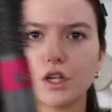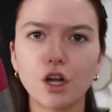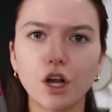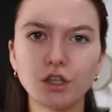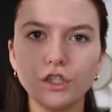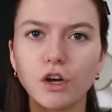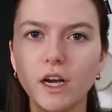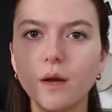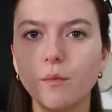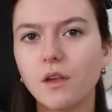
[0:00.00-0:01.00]
going to go
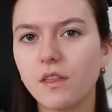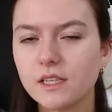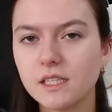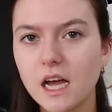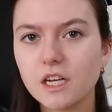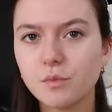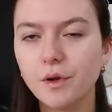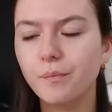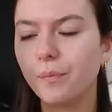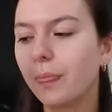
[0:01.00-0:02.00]
straight in with this
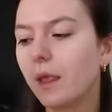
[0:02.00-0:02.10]
attachment